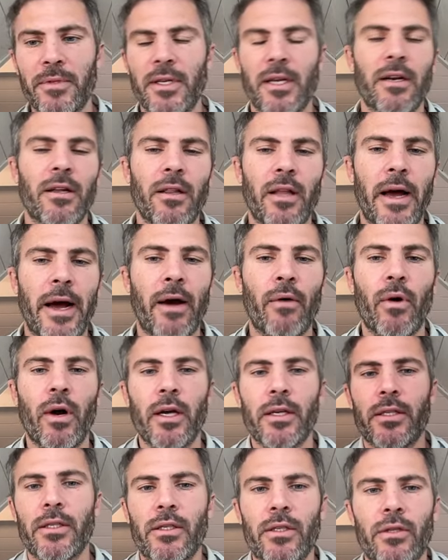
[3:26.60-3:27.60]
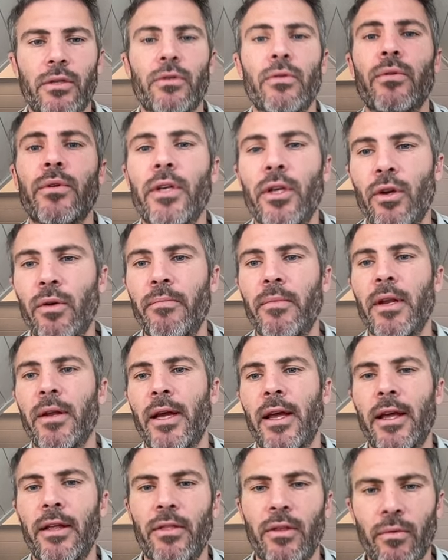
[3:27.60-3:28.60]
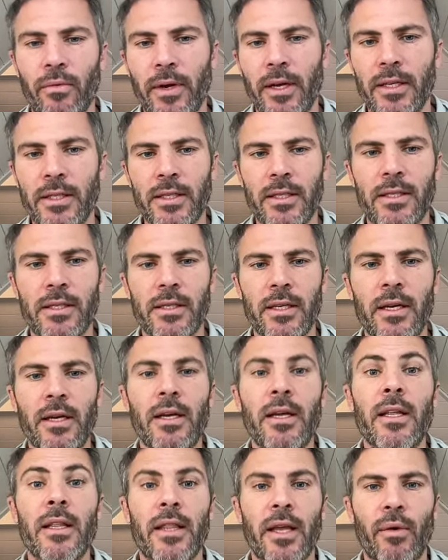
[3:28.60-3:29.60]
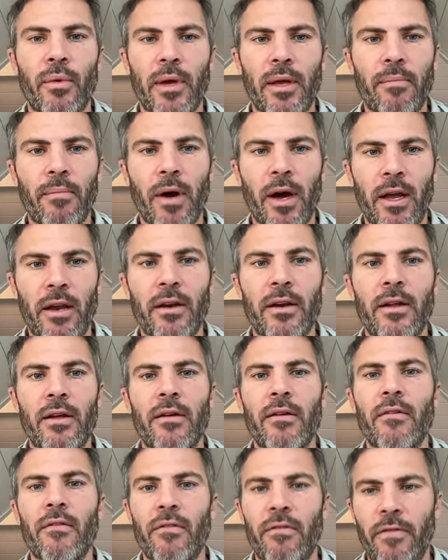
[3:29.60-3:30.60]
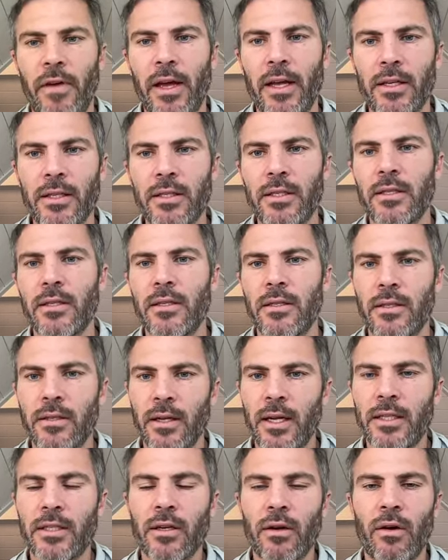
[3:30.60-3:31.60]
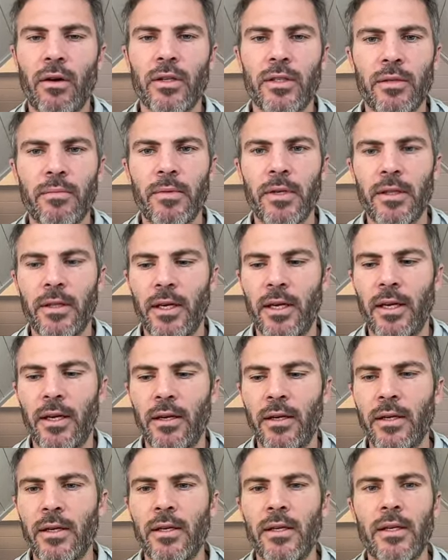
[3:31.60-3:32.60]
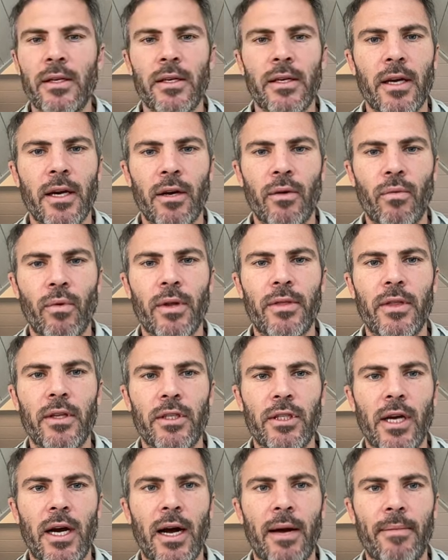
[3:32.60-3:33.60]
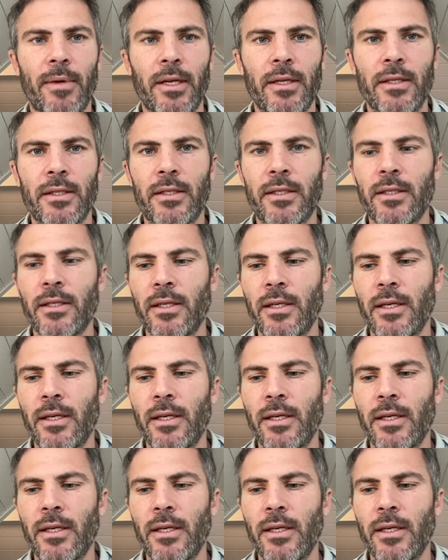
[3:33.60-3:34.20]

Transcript: that allow us to mitigate the risks that we might face? So that's ultimately kind of what the job is